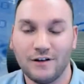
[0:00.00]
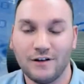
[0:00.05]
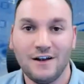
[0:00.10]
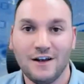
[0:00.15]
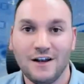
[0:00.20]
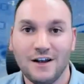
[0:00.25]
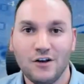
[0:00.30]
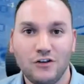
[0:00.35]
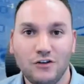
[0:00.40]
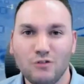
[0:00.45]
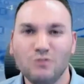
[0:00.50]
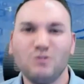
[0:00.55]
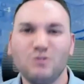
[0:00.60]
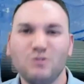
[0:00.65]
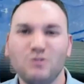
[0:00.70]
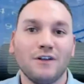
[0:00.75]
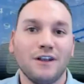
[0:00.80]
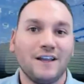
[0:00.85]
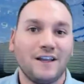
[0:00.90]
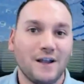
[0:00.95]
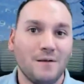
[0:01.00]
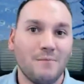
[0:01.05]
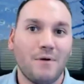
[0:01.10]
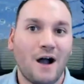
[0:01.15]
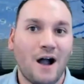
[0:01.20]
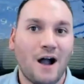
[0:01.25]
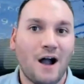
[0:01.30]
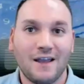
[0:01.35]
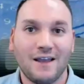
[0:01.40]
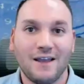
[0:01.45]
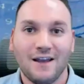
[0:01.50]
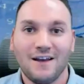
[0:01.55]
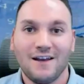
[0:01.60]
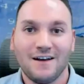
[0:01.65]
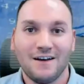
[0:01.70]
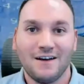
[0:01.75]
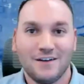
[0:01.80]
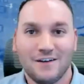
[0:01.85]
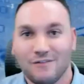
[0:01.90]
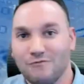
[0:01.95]
You literally can buy
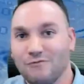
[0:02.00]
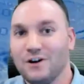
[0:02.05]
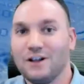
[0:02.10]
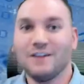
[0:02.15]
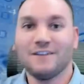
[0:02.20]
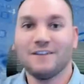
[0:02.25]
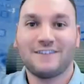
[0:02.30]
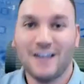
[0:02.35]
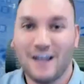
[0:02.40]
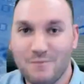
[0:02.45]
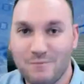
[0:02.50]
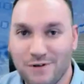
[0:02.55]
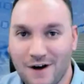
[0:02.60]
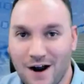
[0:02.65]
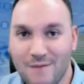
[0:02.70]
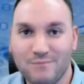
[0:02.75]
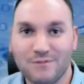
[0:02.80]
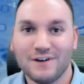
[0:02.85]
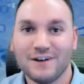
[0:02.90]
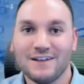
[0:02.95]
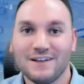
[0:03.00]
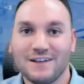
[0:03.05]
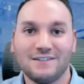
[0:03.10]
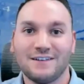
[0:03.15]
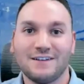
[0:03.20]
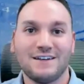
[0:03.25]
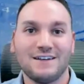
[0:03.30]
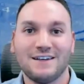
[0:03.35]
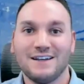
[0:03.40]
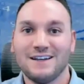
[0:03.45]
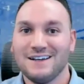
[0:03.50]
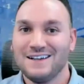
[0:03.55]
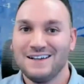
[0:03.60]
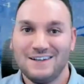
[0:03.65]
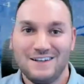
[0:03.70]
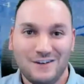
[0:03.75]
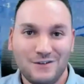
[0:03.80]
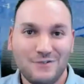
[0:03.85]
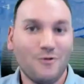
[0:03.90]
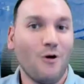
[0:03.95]
real estate properties and
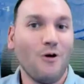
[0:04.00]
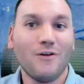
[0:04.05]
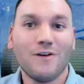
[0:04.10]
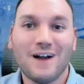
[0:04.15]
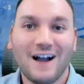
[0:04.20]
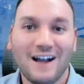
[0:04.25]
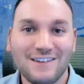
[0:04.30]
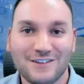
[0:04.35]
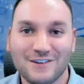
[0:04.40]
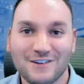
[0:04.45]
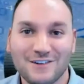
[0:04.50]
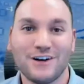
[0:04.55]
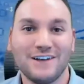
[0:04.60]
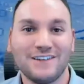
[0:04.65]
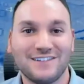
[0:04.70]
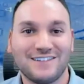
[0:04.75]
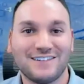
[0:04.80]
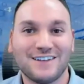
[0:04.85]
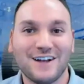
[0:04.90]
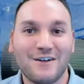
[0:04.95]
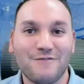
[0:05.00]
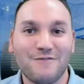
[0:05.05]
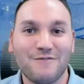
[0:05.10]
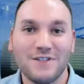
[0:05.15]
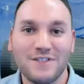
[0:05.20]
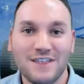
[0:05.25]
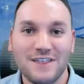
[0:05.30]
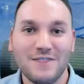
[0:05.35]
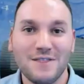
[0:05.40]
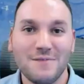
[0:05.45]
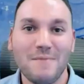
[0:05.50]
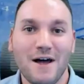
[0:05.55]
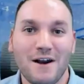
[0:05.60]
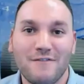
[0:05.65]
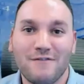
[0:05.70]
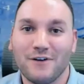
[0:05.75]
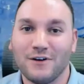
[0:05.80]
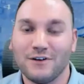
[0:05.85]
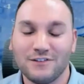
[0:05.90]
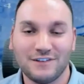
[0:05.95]
do all kinds of crazy stuff within the
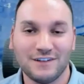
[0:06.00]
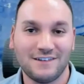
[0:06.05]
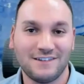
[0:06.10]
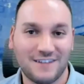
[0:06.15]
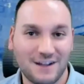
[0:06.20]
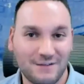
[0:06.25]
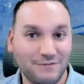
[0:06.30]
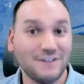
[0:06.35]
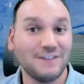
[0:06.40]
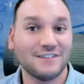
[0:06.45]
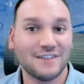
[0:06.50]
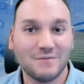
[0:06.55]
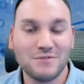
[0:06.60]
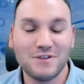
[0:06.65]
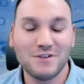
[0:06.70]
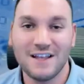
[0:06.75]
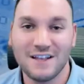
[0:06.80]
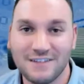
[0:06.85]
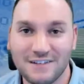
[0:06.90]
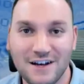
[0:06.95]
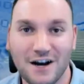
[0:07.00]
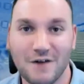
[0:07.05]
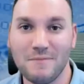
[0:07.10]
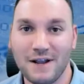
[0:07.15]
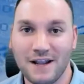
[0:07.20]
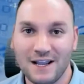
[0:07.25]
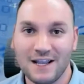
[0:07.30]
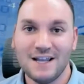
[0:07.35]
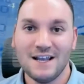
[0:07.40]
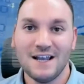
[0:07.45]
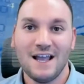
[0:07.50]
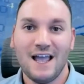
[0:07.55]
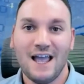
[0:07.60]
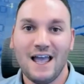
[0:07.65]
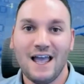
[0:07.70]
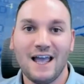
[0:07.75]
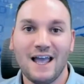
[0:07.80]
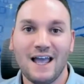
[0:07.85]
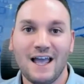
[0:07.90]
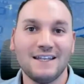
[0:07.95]
metaverse. It's definitely something that's coming.
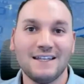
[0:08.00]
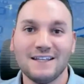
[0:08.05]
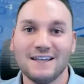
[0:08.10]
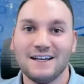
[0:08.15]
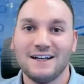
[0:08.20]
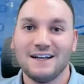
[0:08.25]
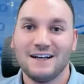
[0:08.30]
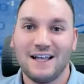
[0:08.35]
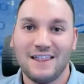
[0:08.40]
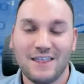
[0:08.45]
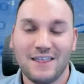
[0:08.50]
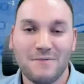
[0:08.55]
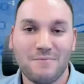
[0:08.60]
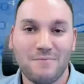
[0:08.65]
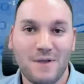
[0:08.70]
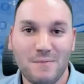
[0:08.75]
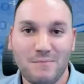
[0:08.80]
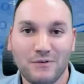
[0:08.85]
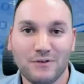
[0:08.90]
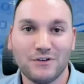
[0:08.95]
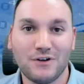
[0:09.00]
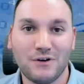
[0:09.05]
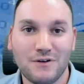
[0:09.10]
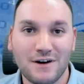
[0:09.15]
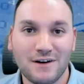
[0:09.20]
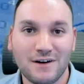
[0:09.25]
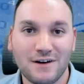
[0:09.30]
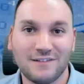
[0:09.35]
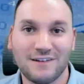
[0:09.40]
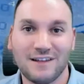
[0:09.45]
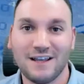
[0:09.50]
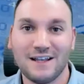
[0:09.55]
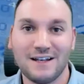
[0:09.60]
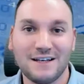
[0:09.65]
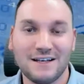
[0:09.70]
And I think people don't understand